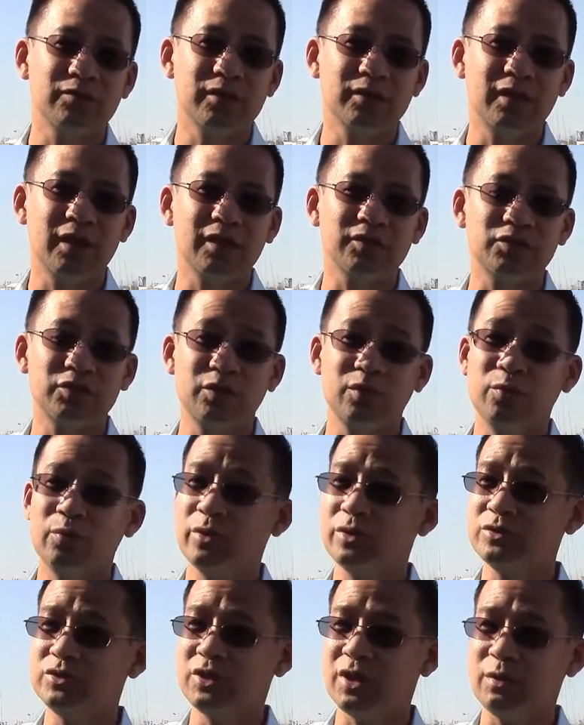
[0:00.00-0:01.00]
SEO
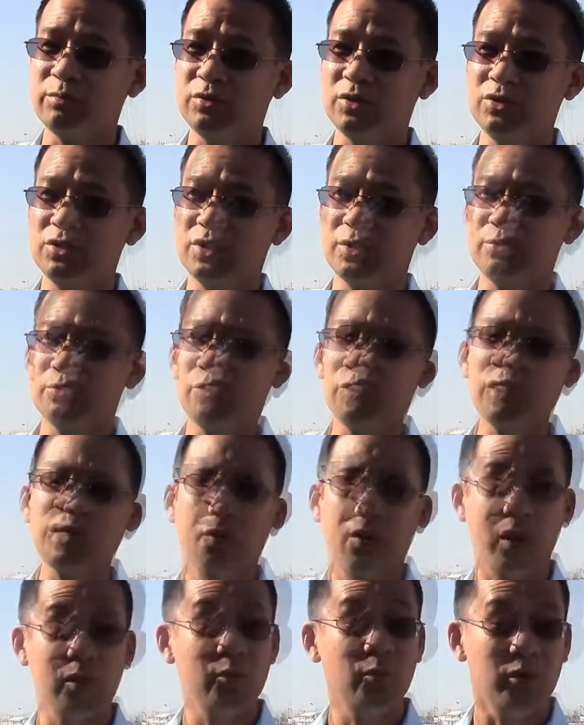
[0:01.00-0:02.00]
World Championship.
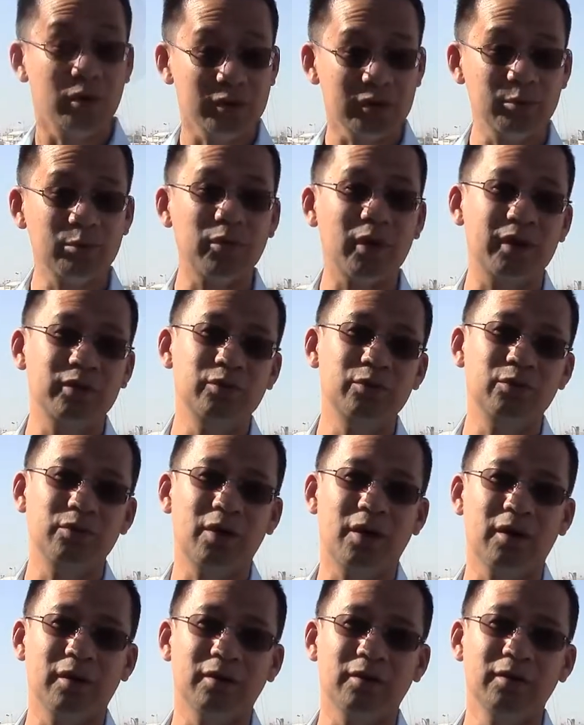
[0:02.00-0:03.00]
I won a brand new
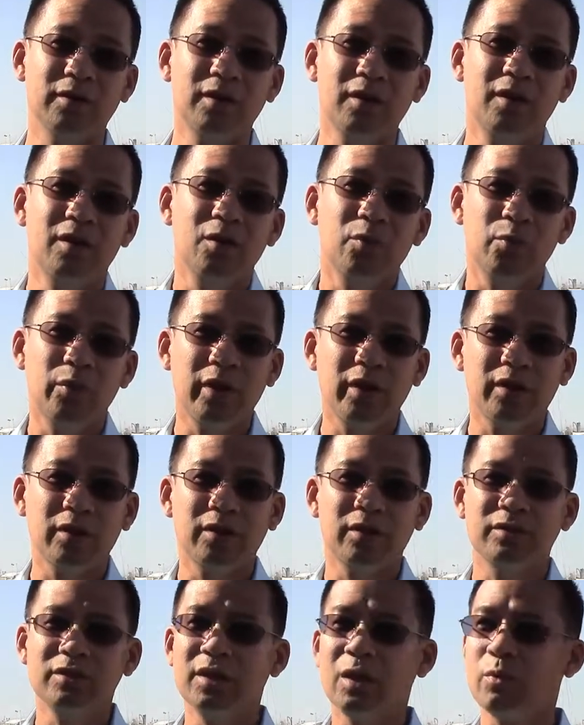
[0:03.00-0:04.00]
car where
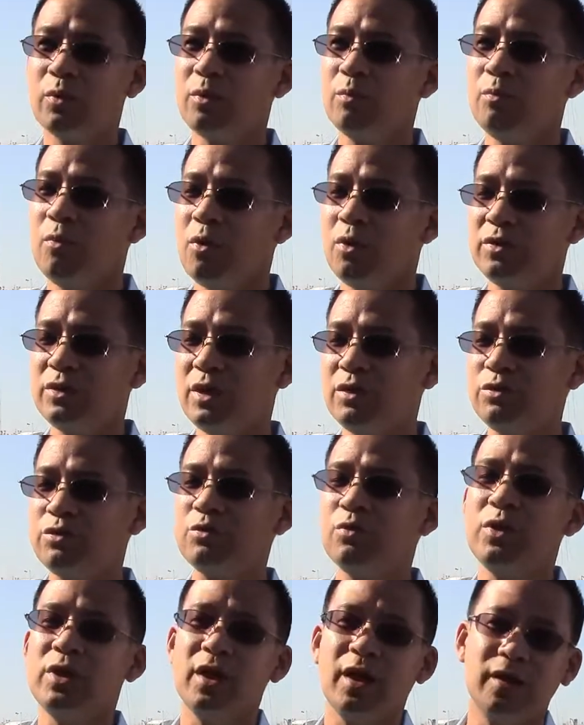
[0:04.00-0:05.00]
there were more than
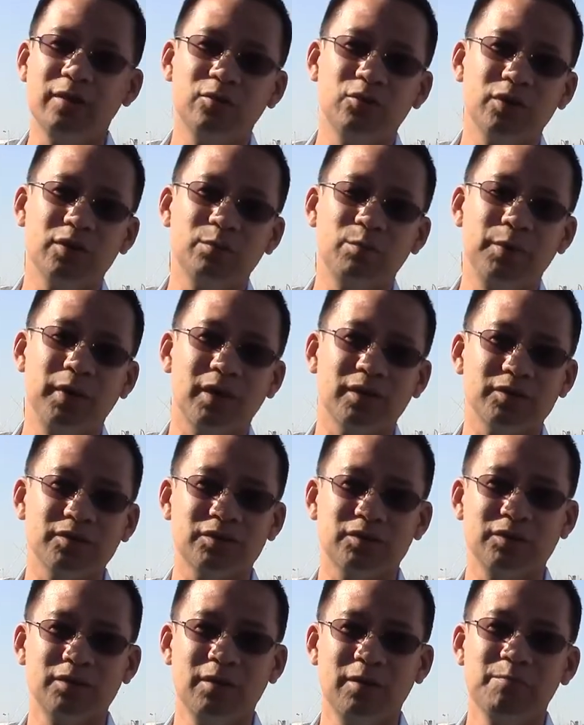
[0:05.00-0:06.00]
300
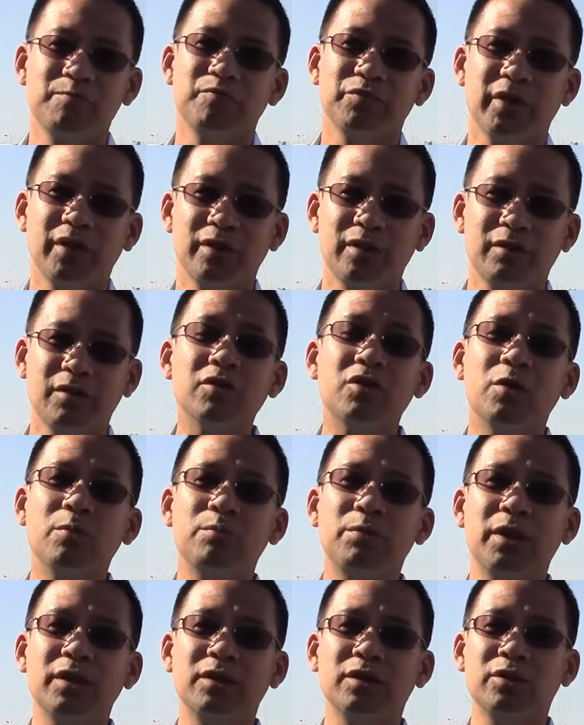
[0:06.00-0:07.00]
plus
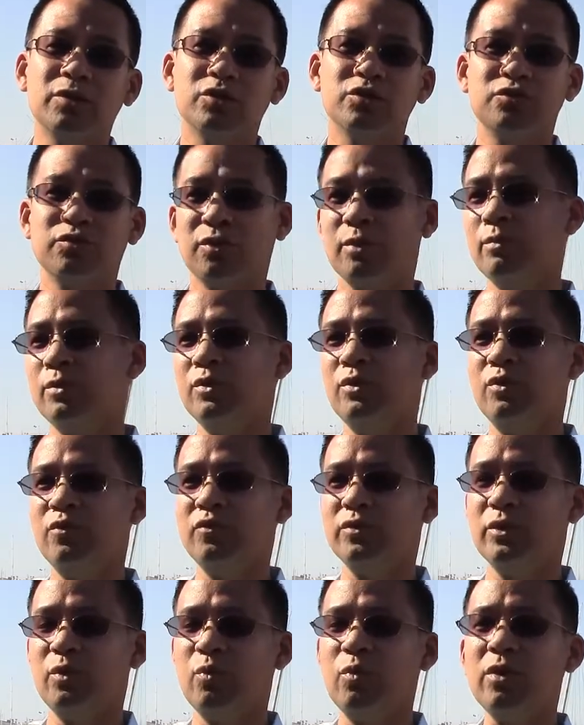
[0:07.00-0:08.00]
competitors from all over
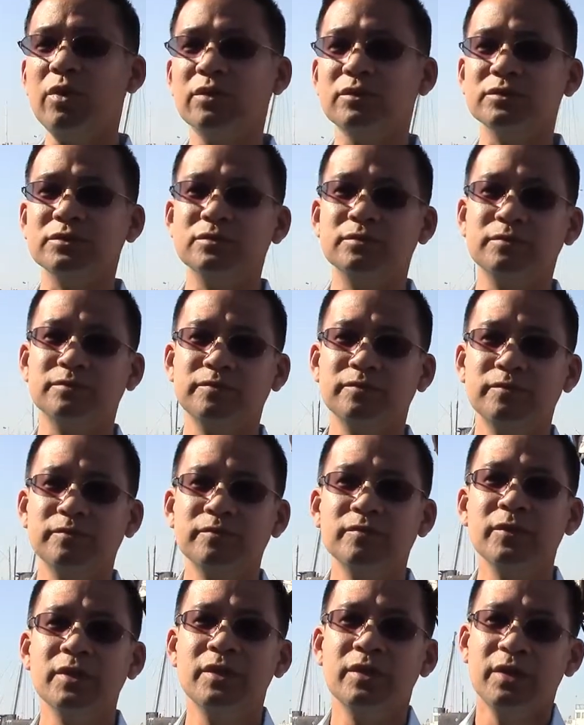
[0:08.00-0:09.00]
the world,
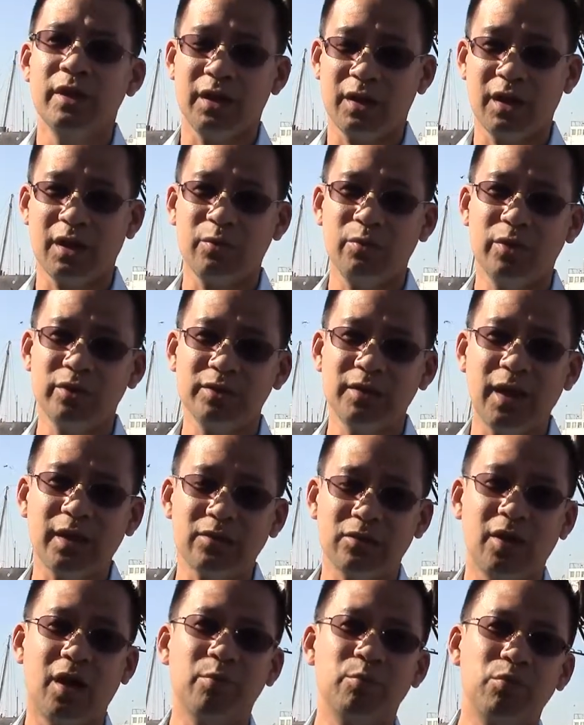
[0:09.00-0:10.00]
and I won that
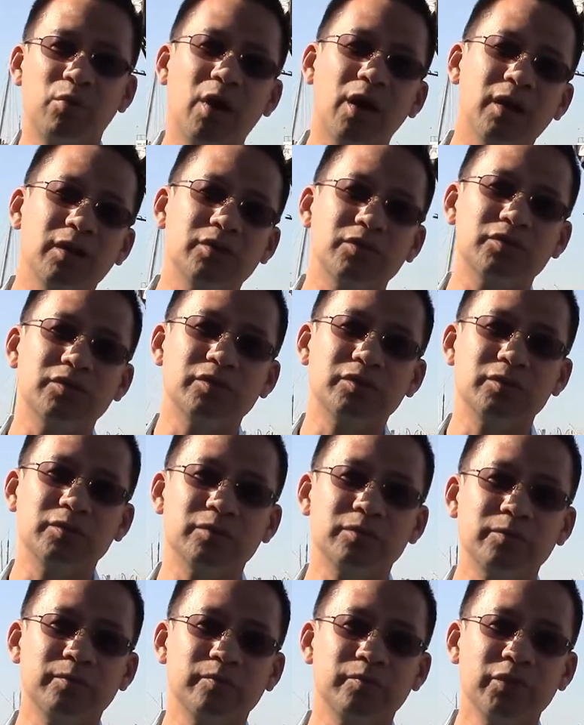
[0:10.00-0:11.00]
top prize.
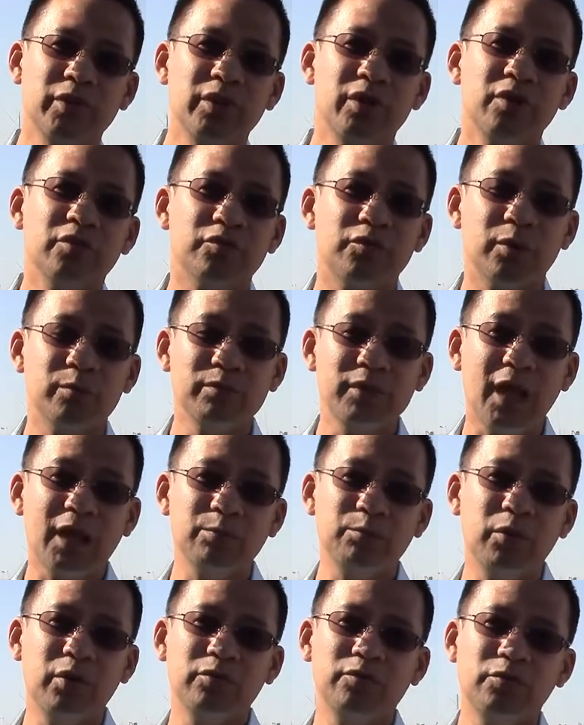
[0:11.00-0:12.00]
From that
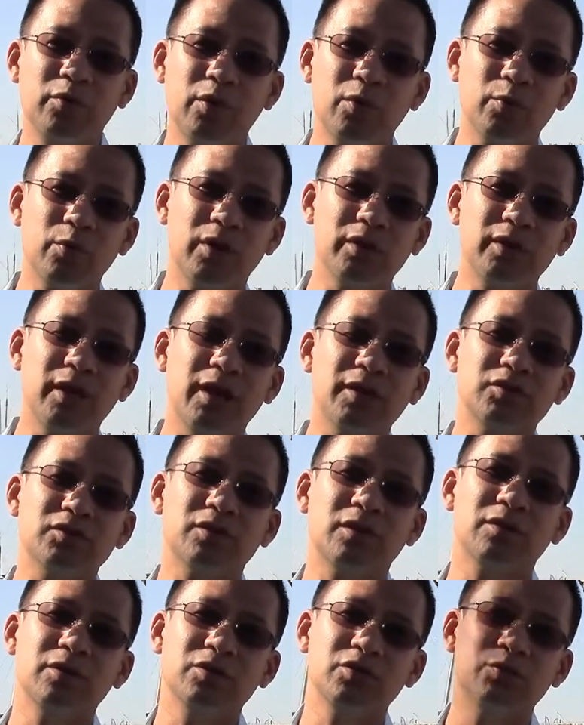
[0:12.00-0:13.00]
point forward, I
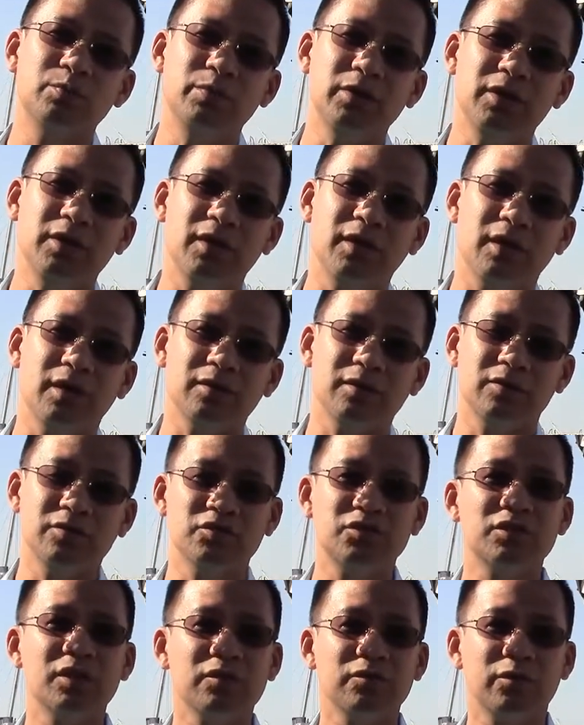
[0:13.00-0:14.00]
started speaking at
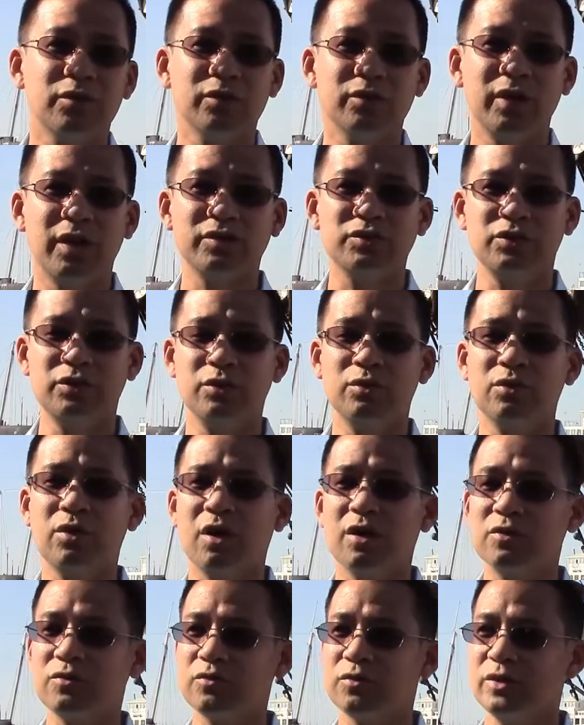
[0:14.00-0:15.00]
several SEO
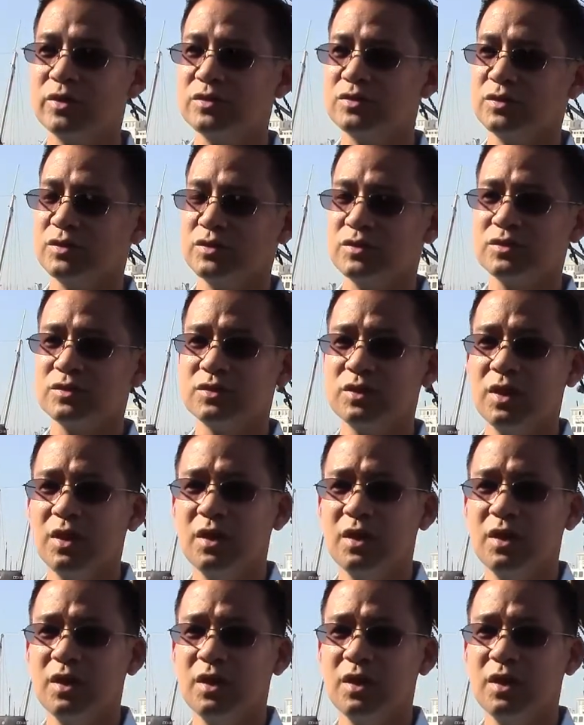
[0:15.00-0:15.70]
conferences